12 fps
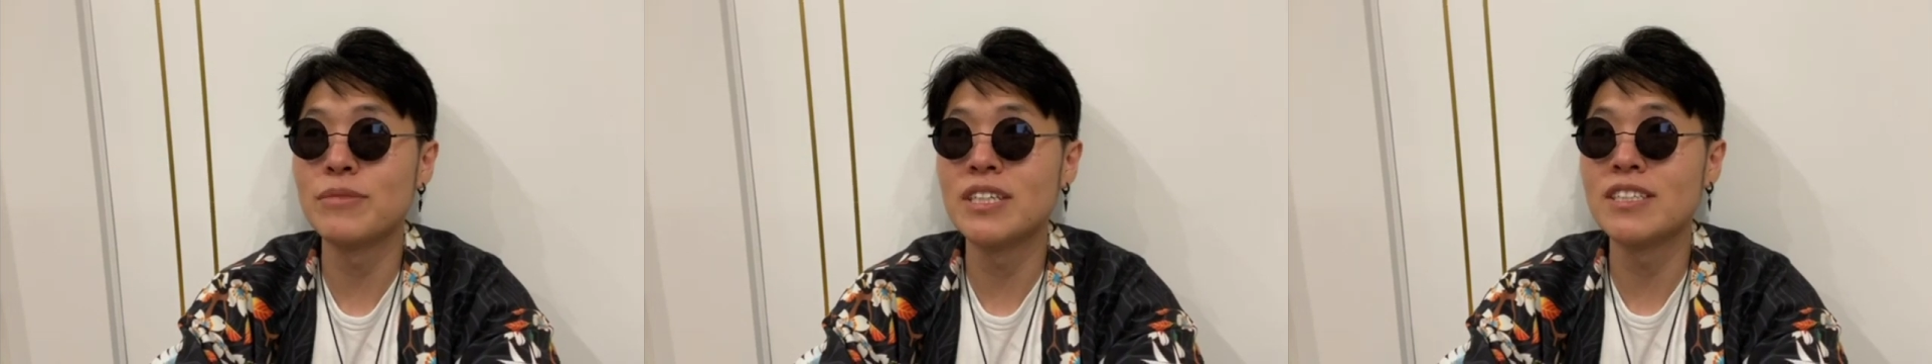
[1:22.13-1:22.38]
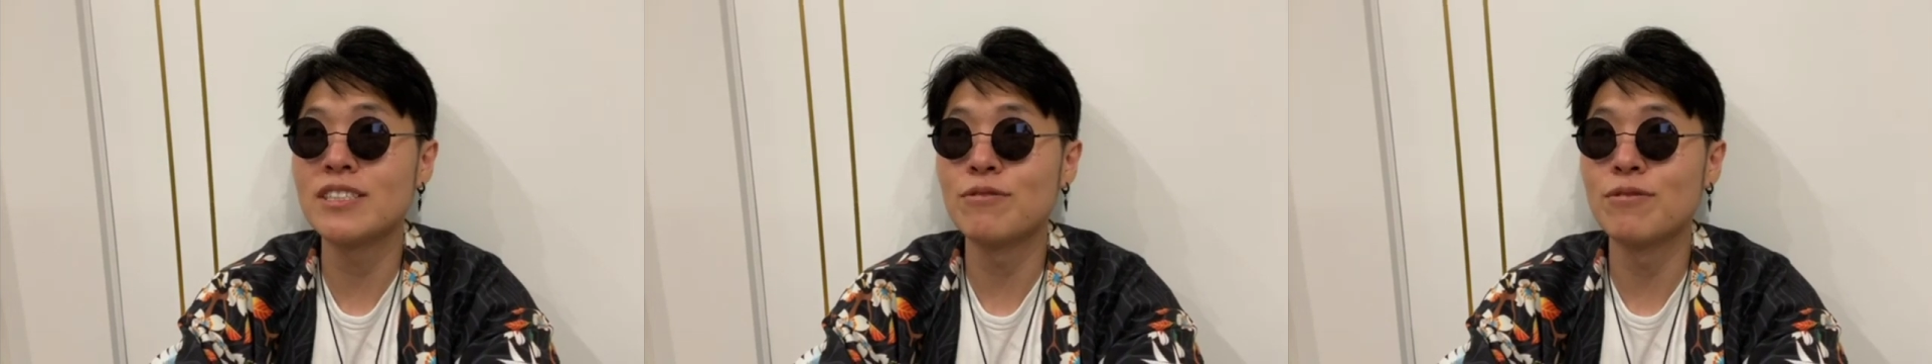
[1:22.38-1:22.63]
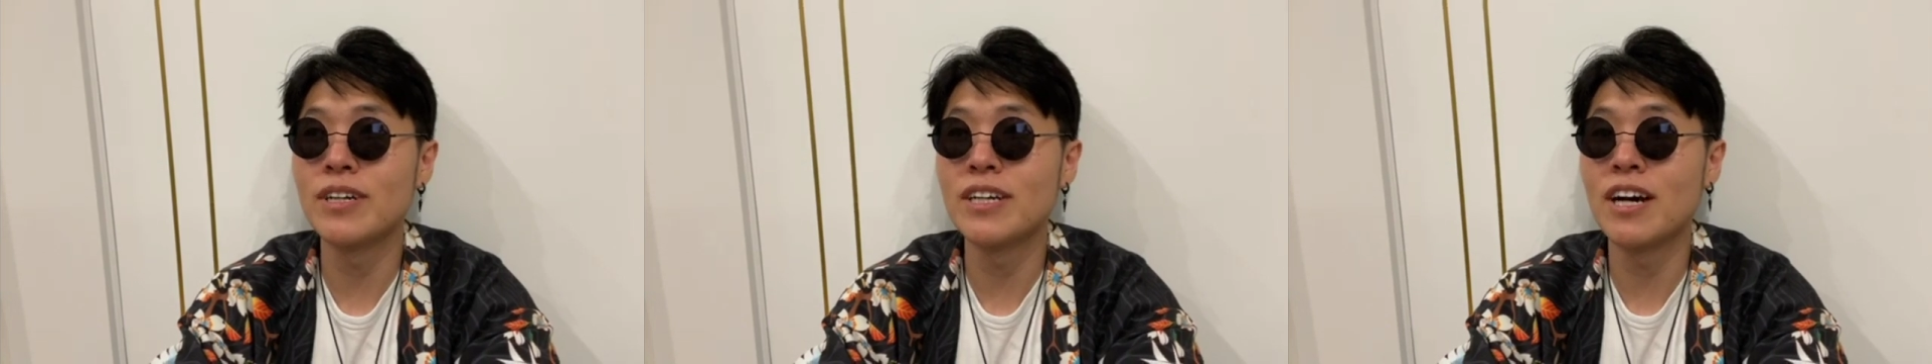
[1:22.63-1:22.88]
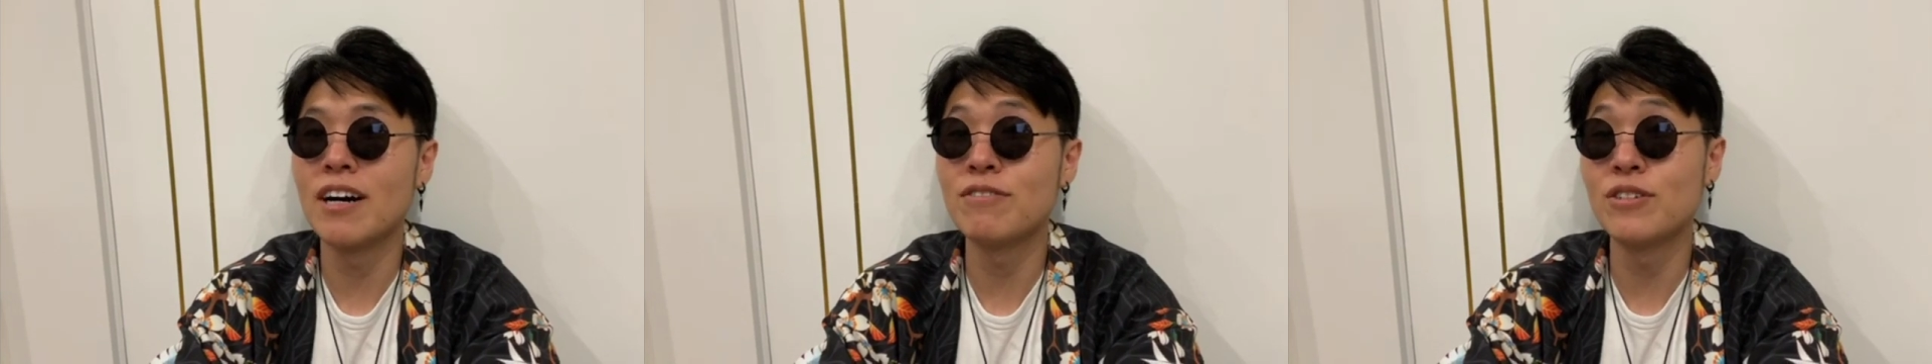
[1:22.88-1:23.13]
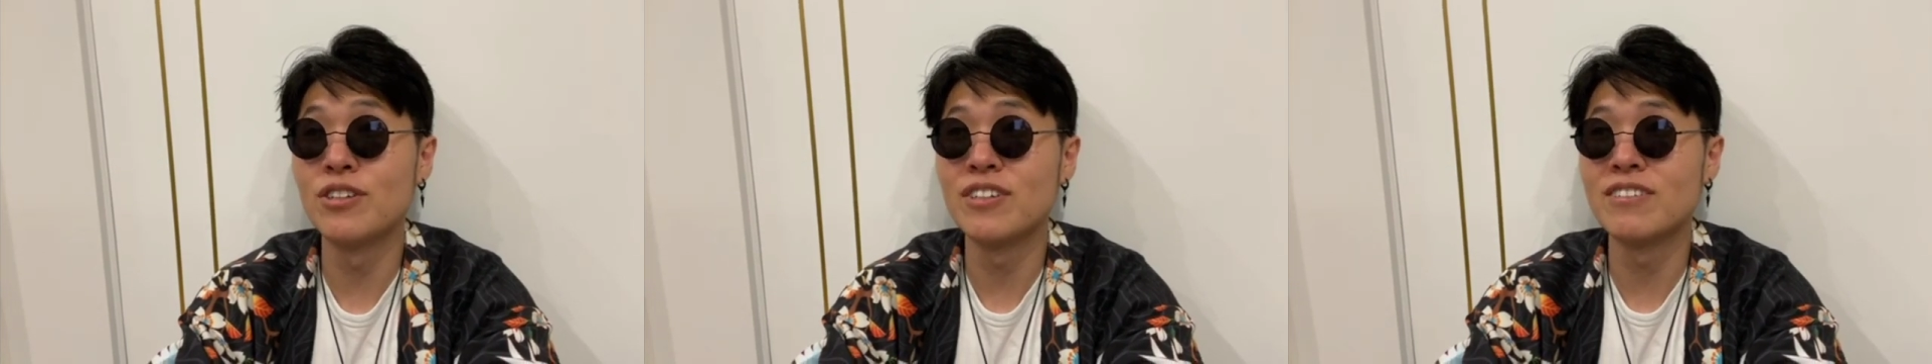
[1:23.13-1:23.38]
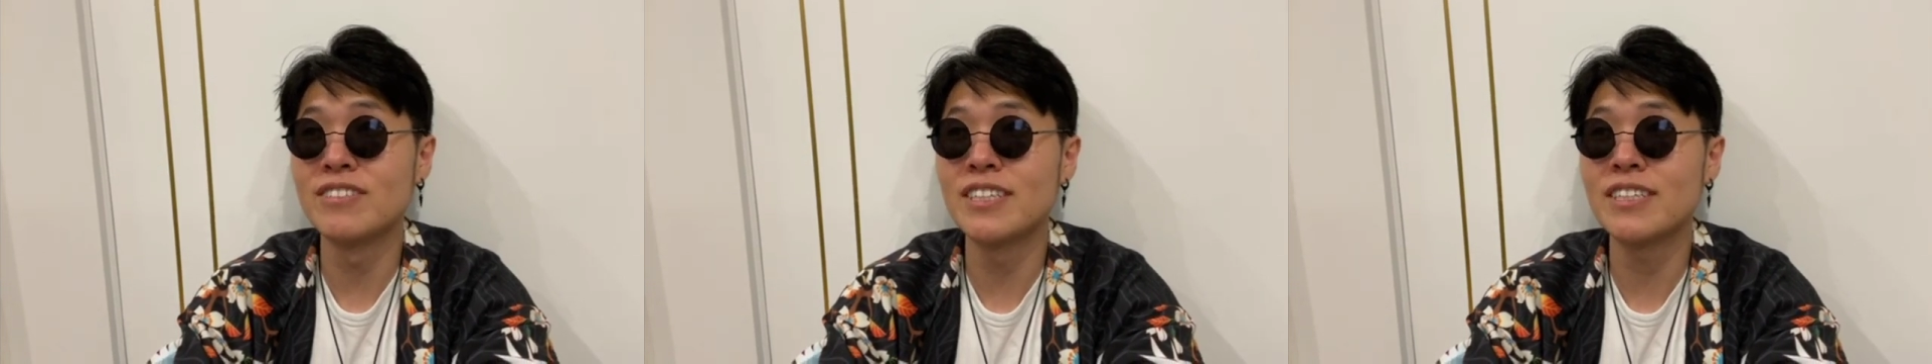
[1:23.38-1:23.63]
meters away off
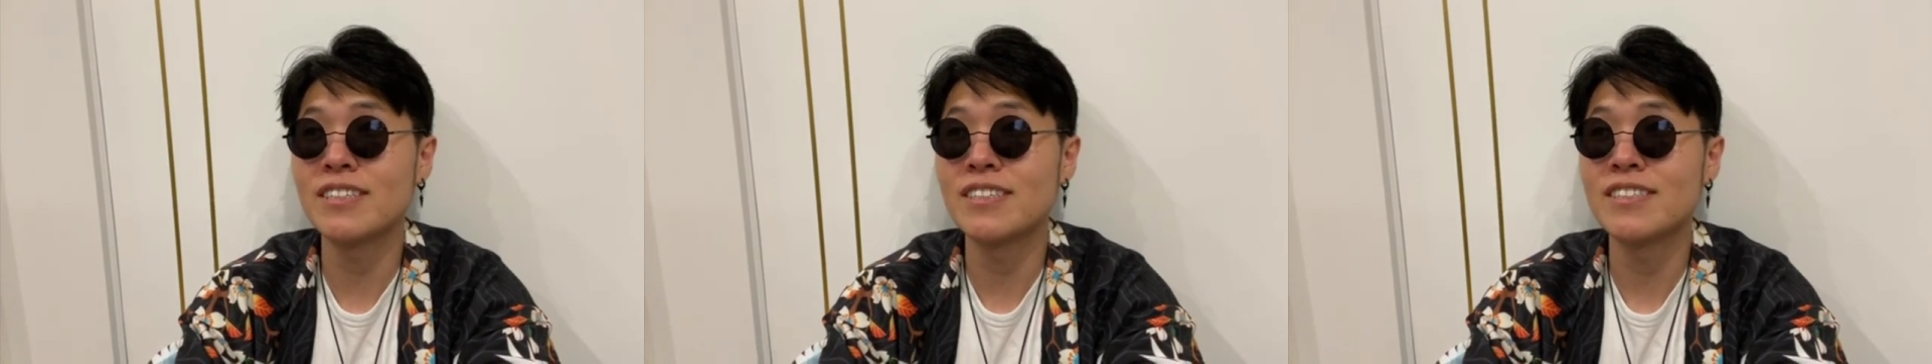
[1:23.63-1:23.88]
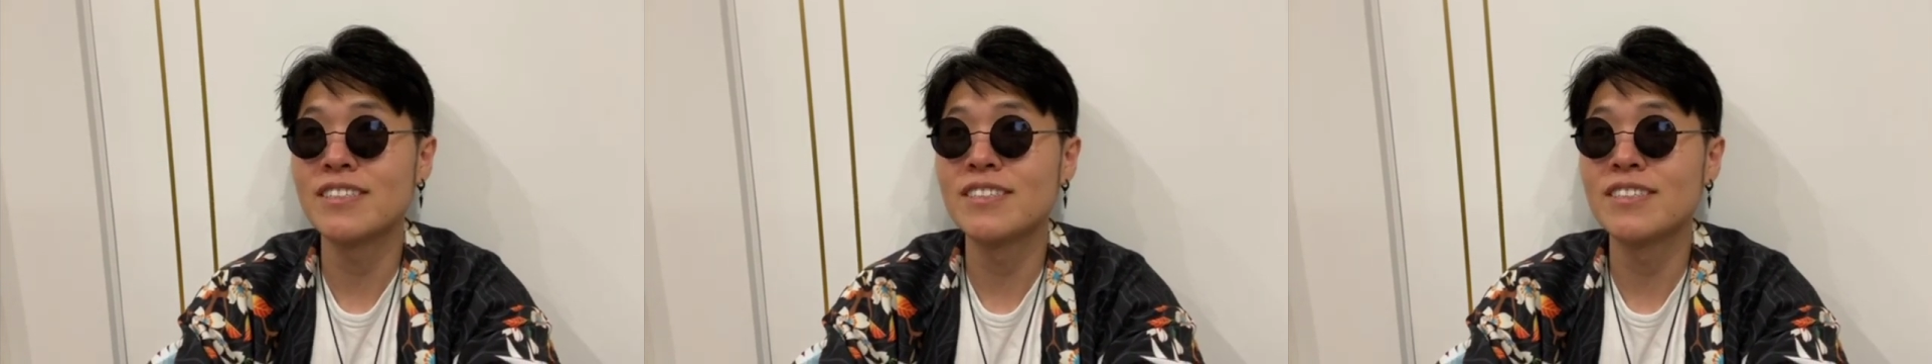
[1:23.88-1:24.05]
oil rig.